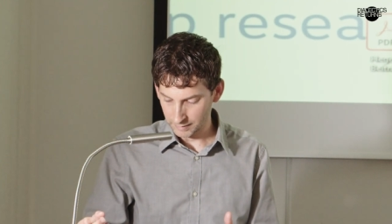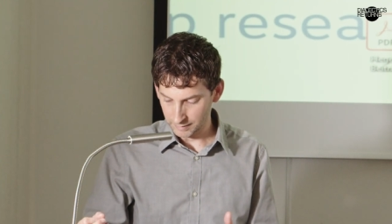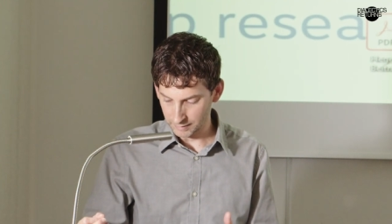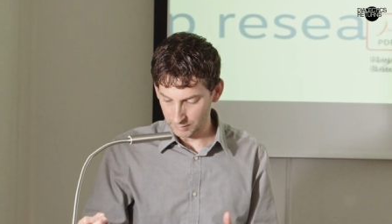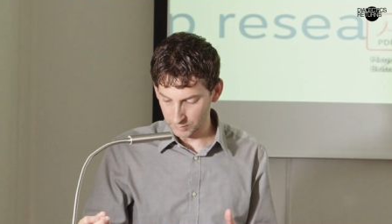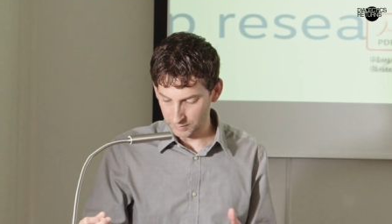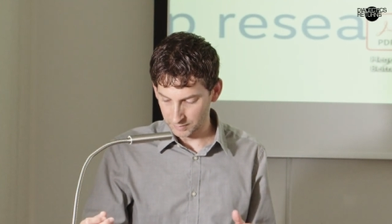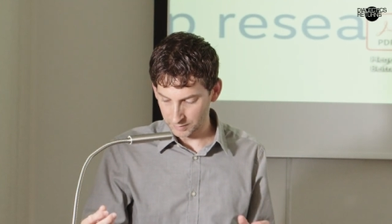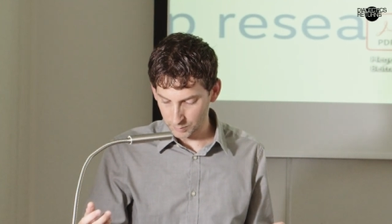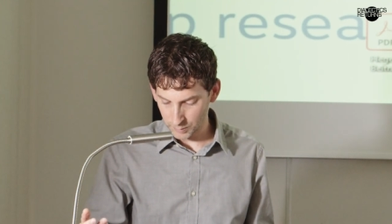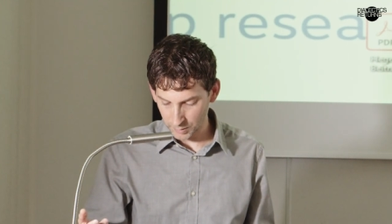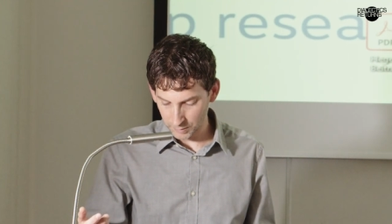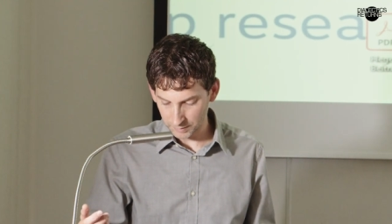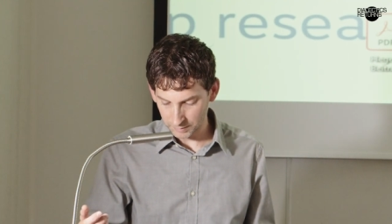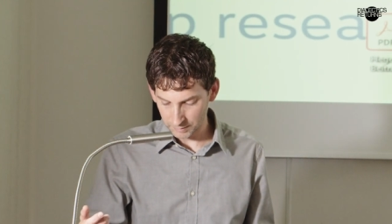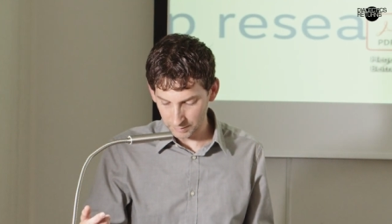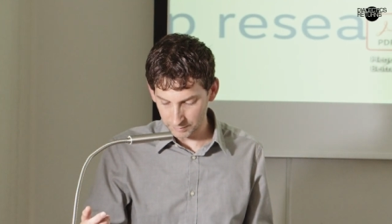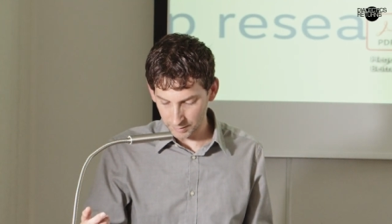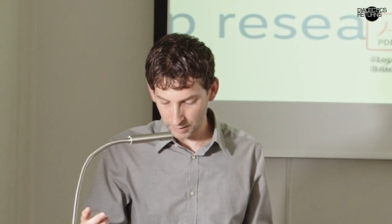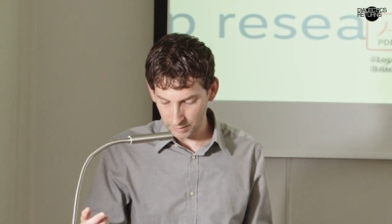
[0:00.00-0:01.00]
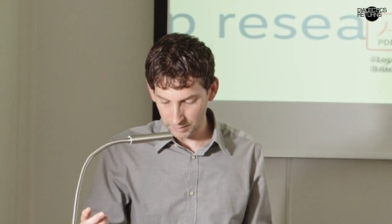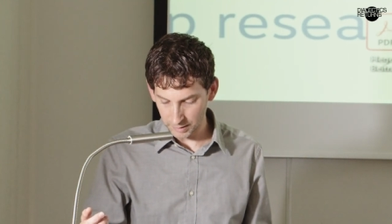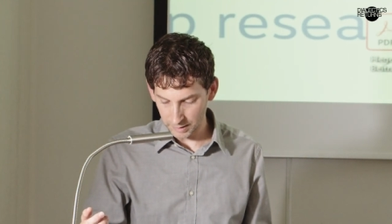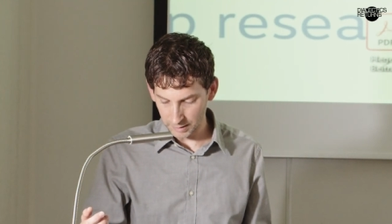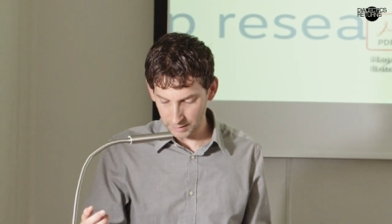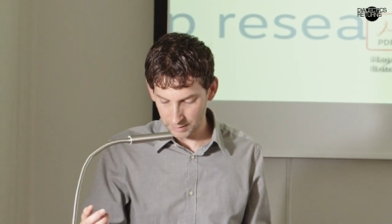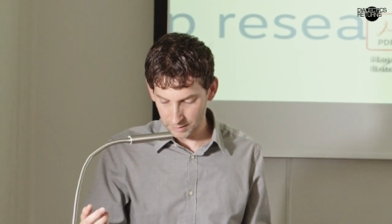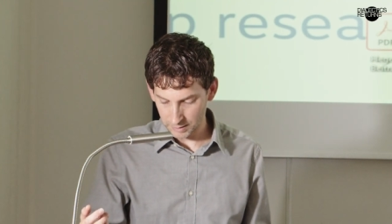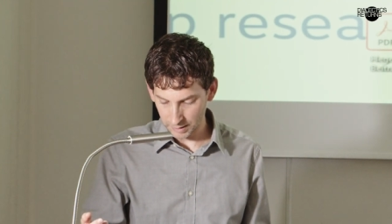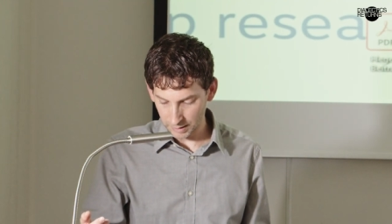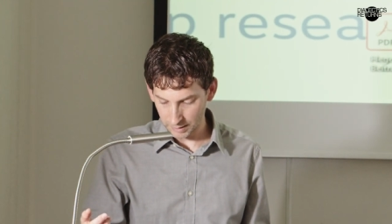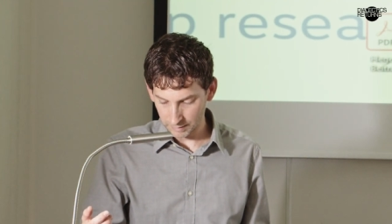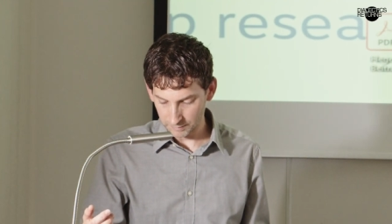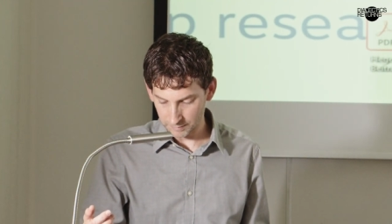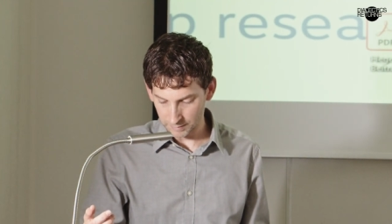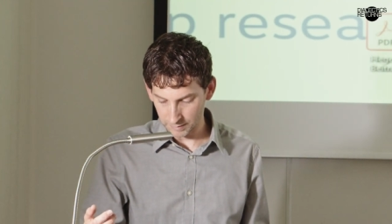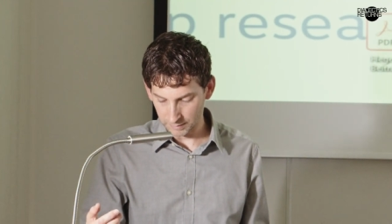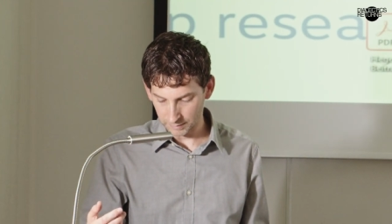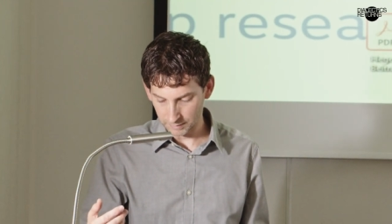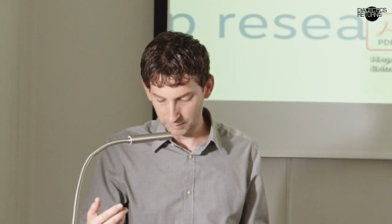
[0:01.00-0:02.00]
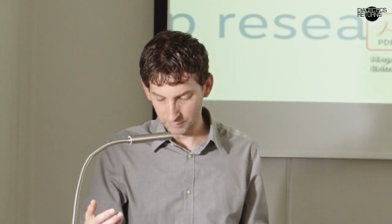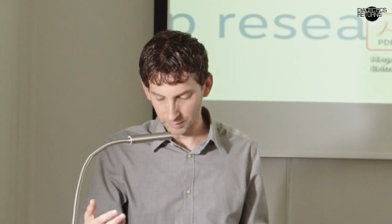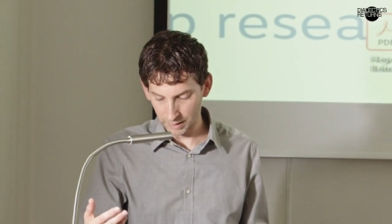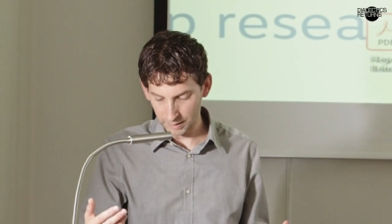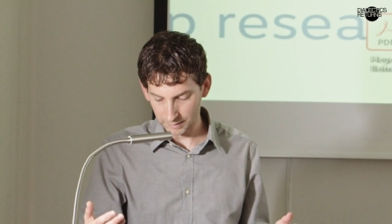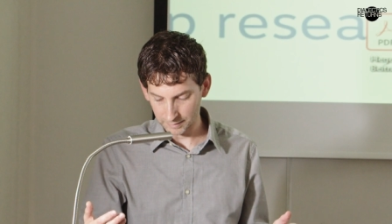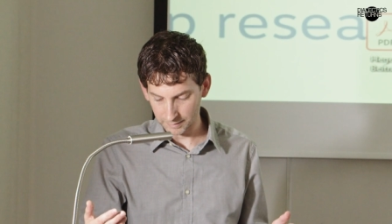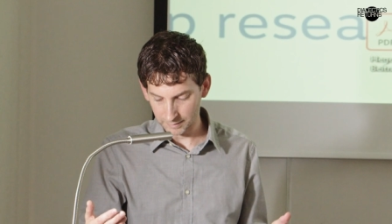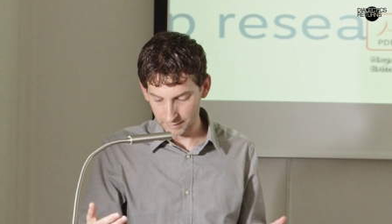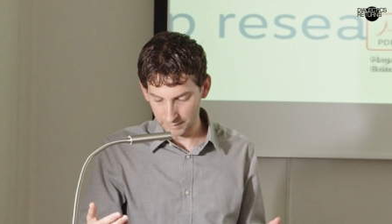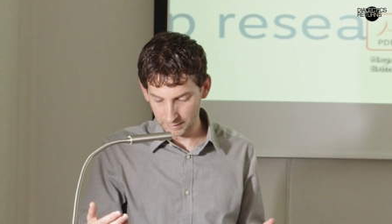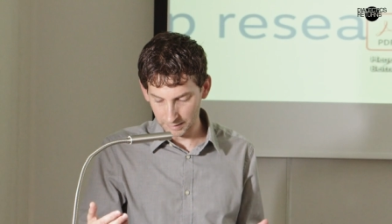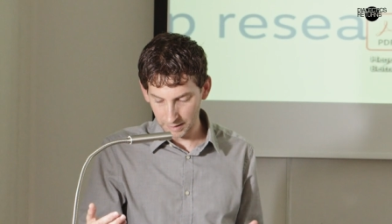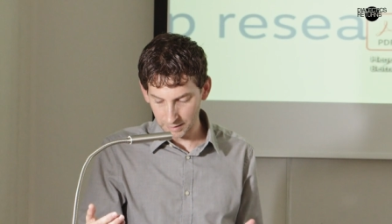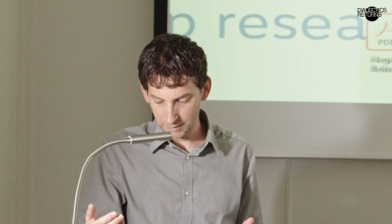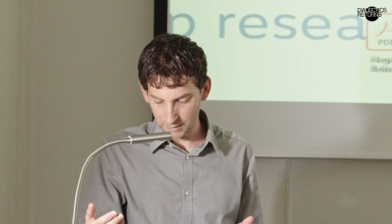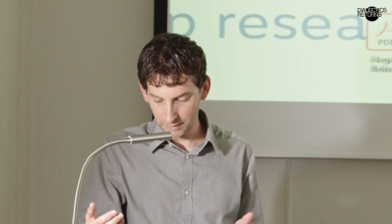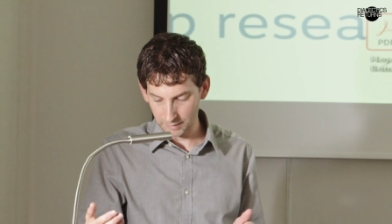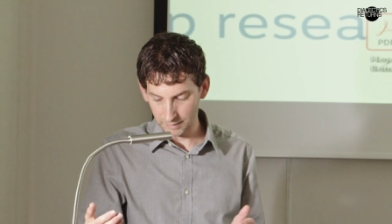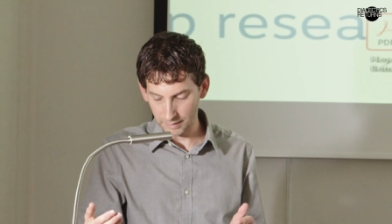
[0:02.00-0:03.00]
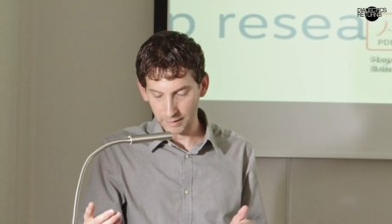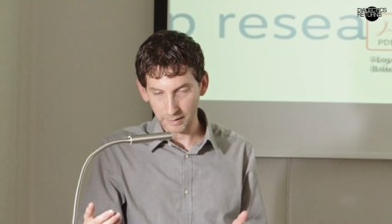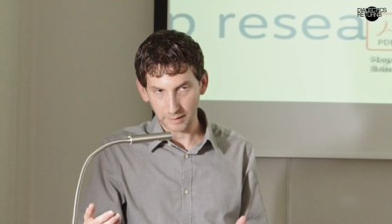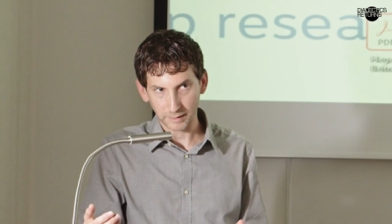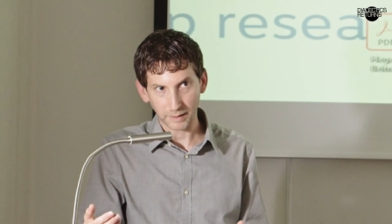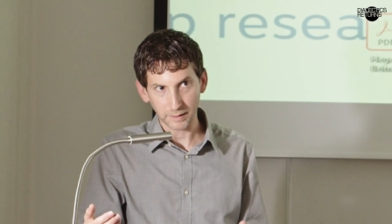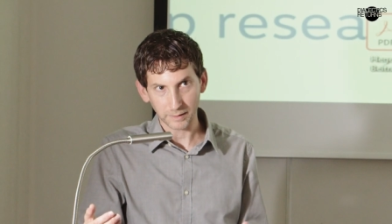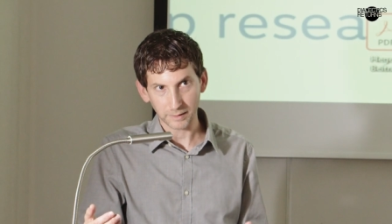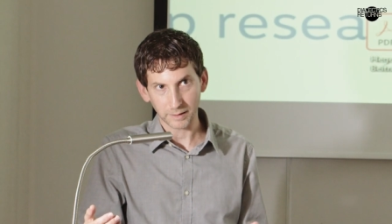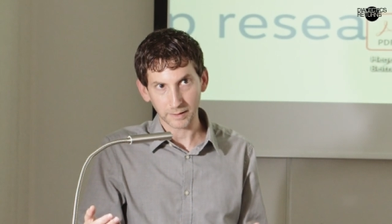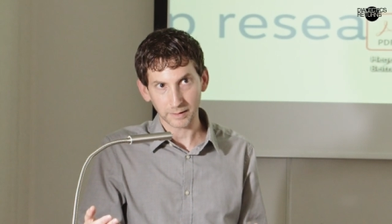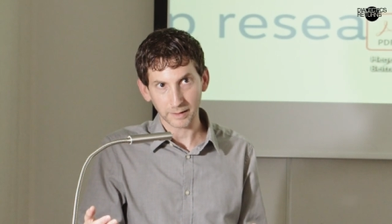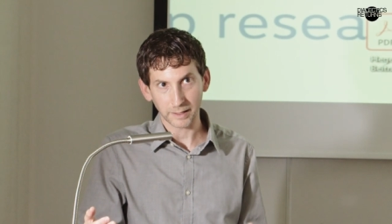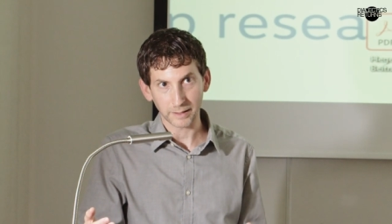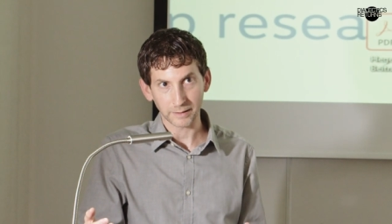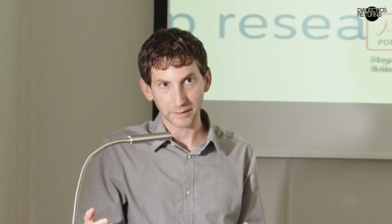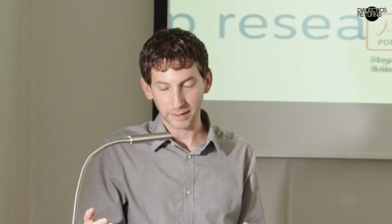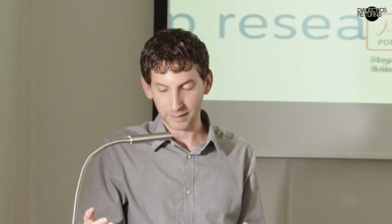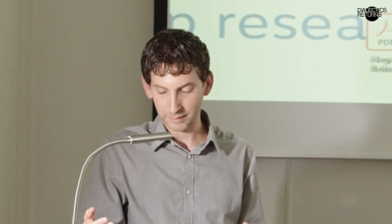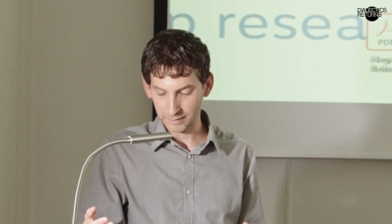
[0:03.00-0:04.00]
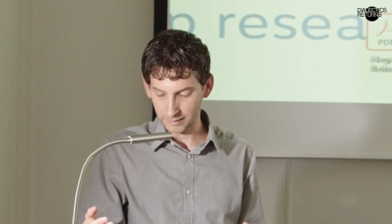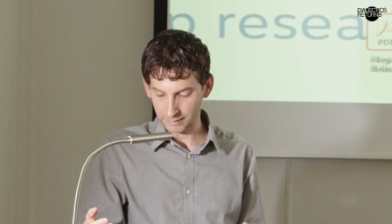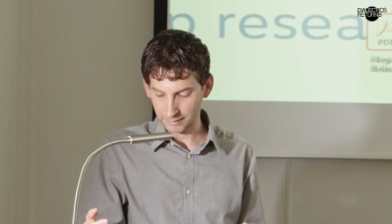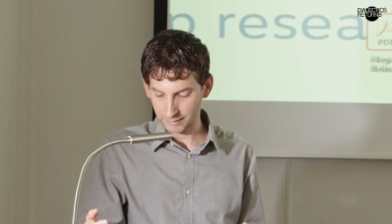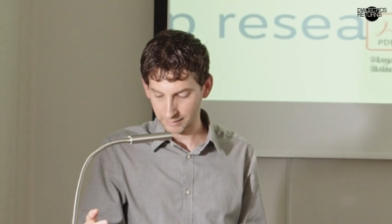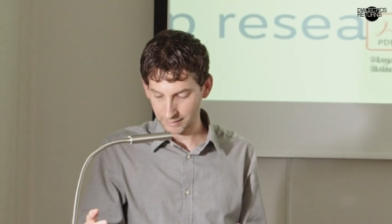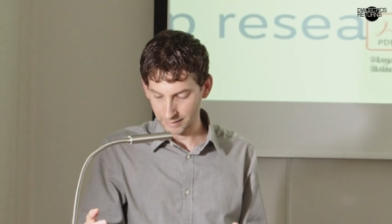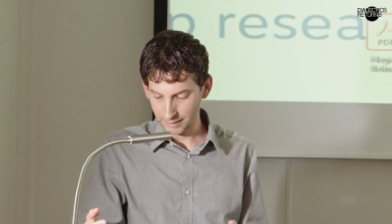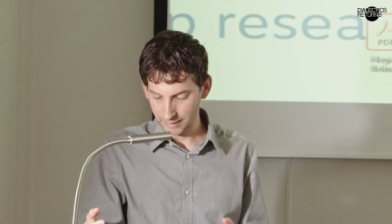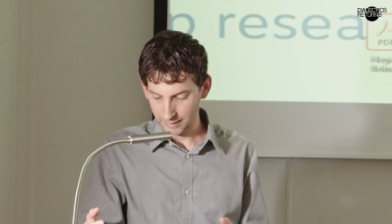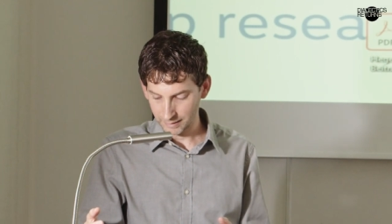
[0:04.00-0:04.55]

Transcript: that was supposed to have already achieved this reconciliation that Hegelian dialectics